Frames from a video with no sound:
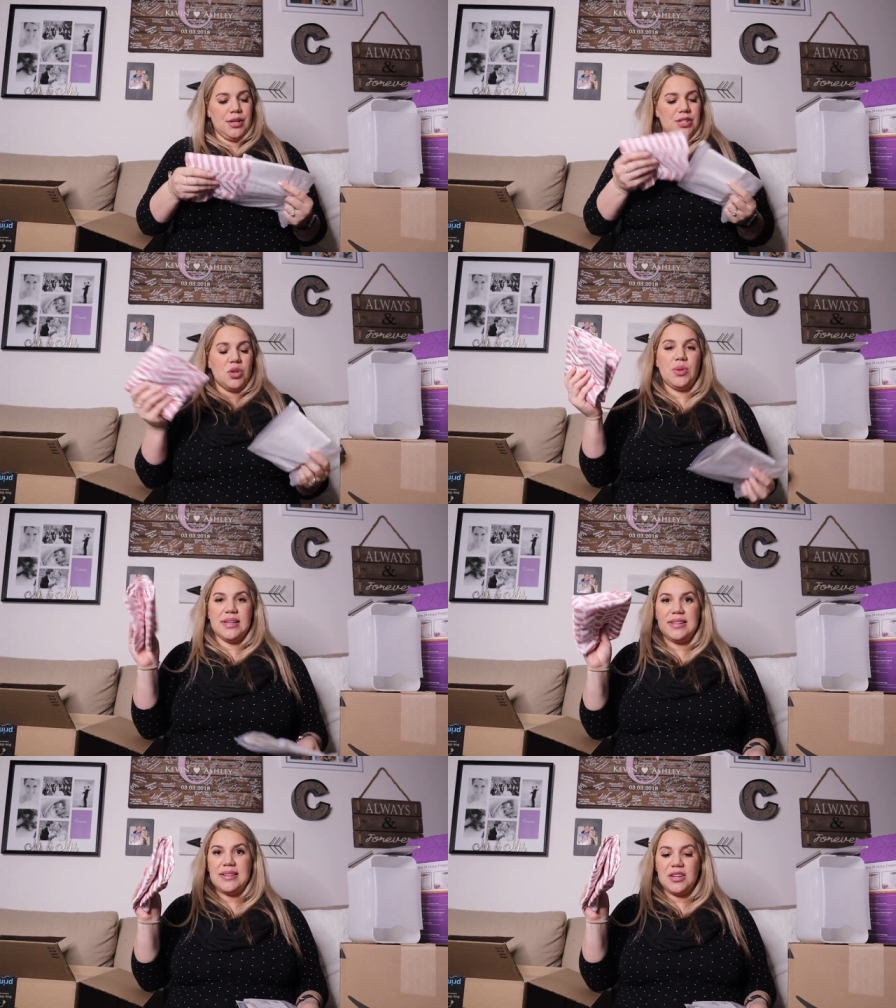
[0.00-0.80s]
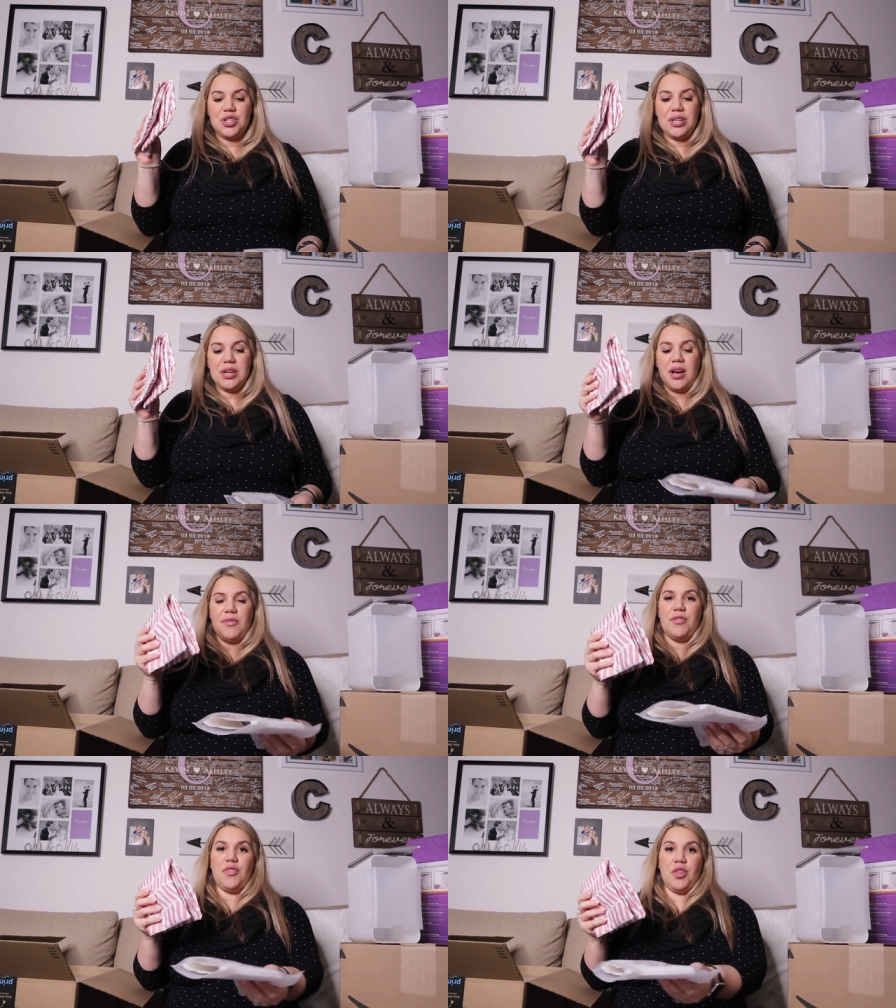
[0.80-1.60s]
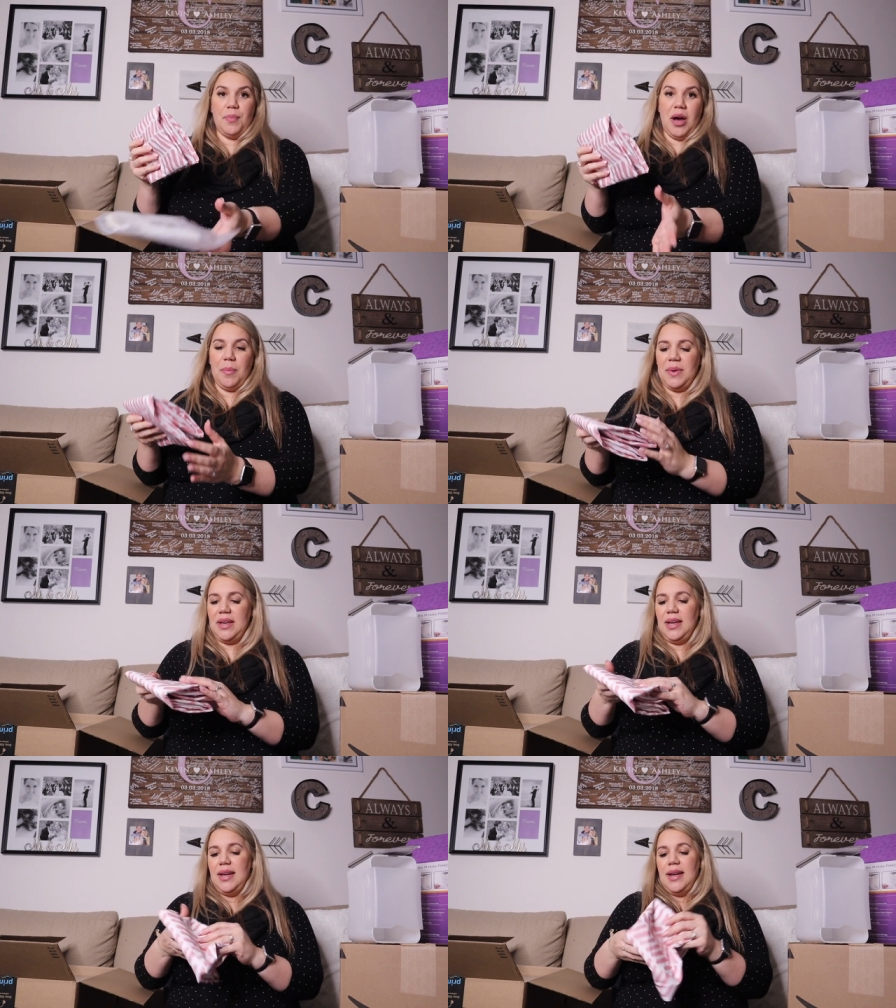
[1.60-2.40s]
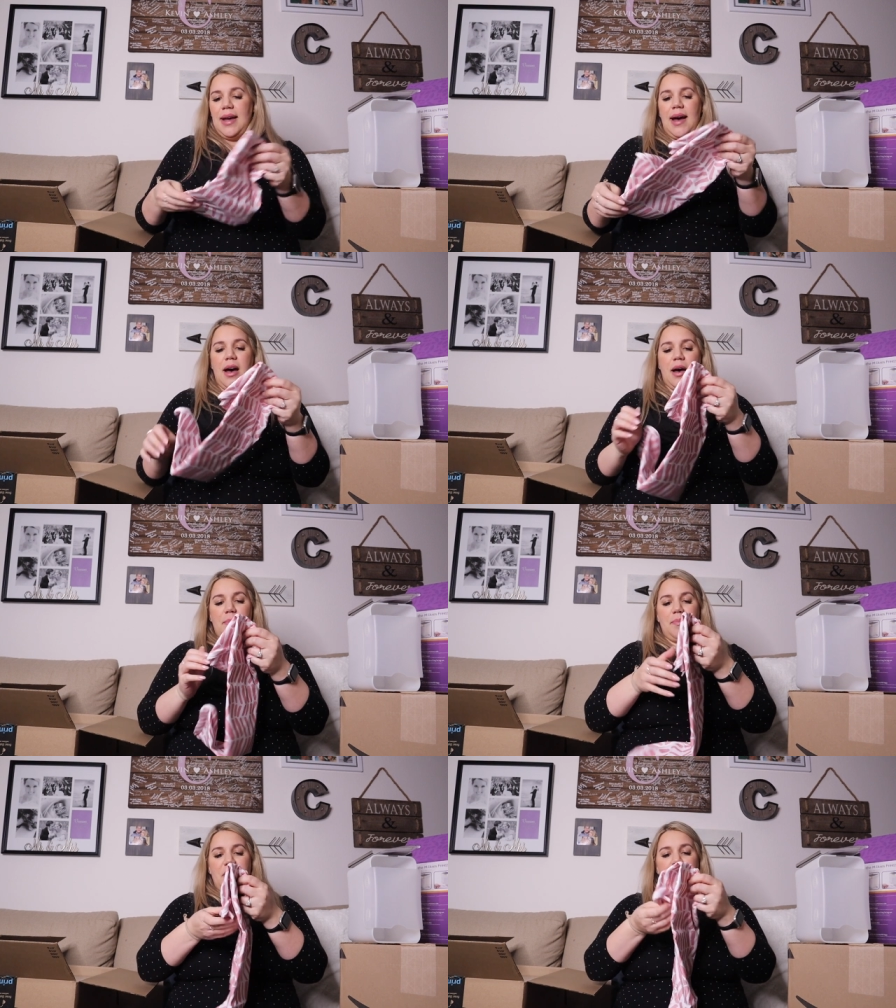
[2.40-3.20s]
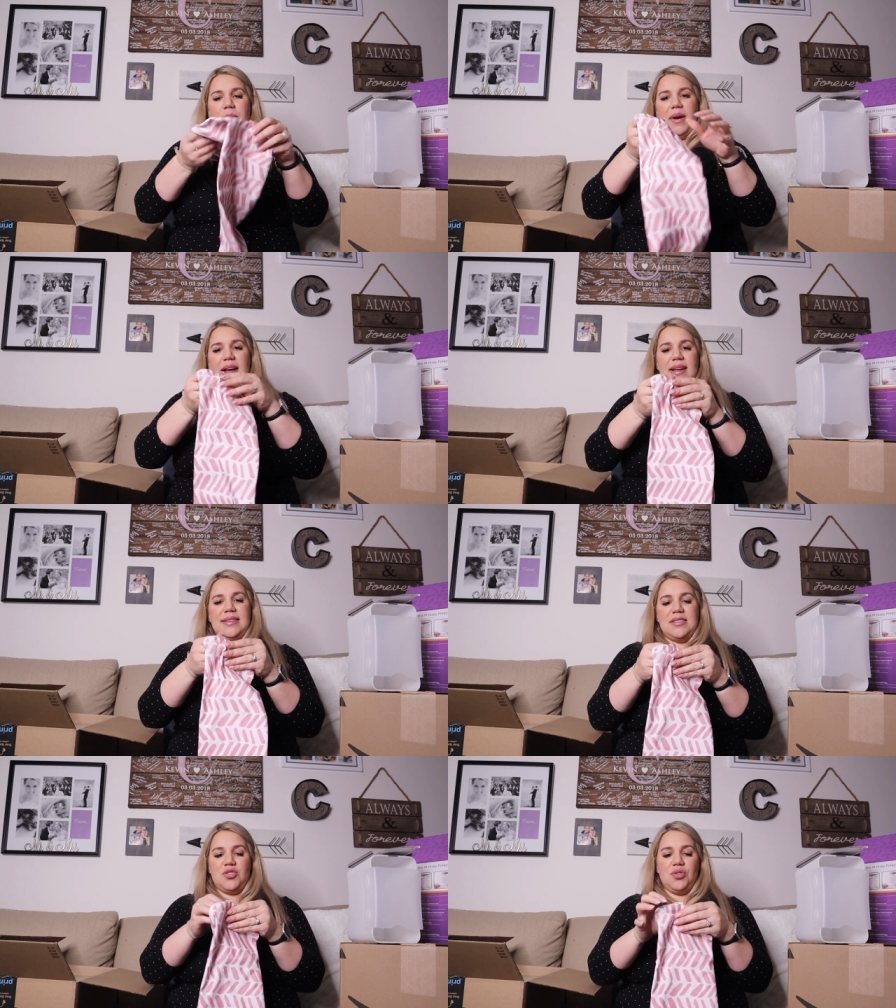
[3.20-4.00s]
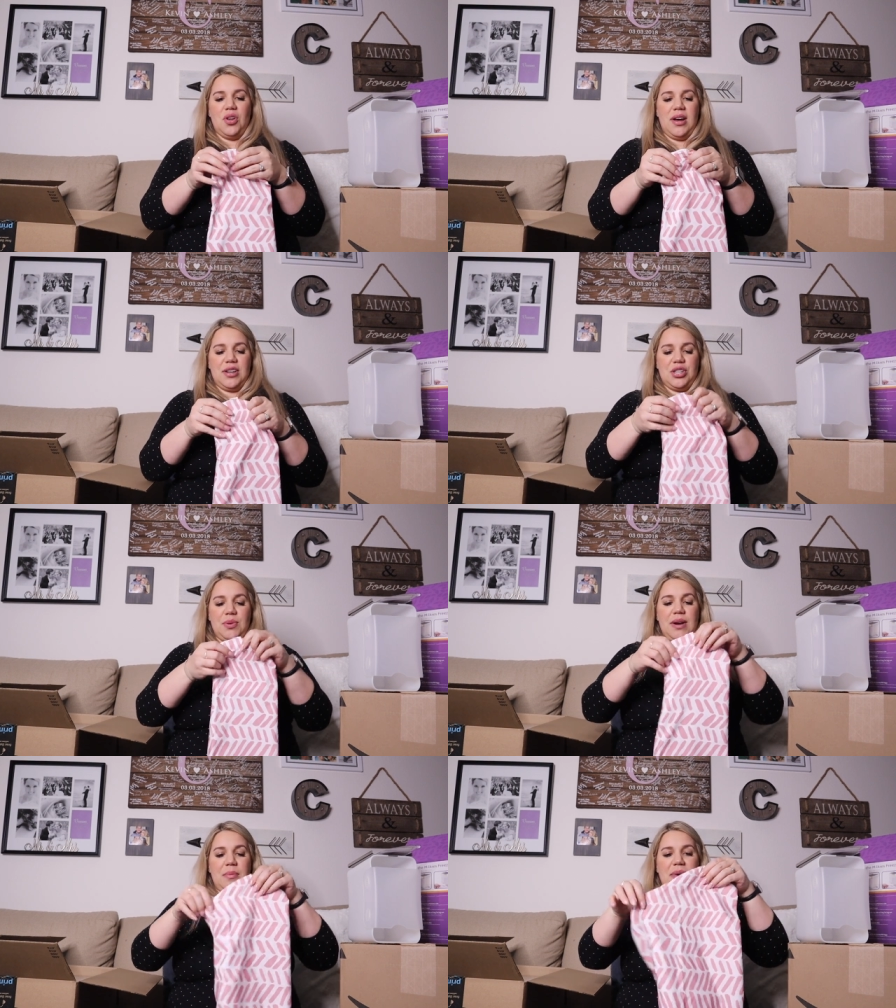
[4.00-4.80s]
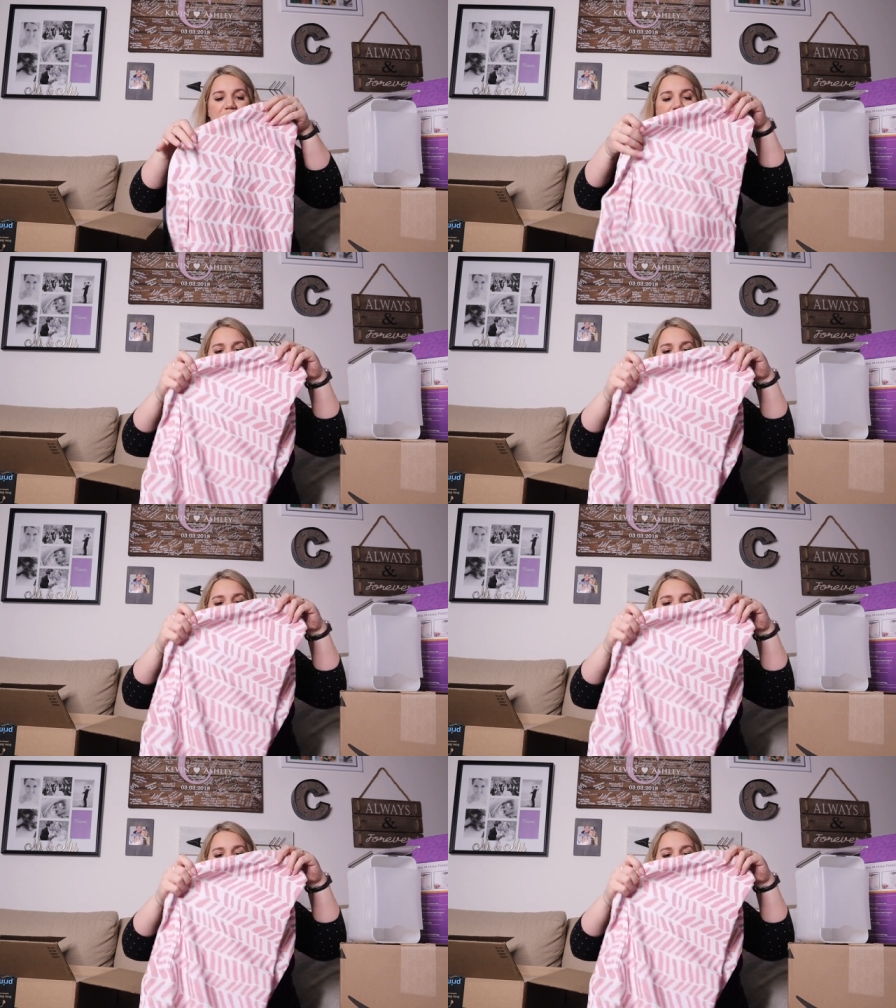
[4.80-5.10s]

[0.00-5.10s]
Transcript: So this is actually a cover for the Boppy. Um, my sister-in-law actually recommended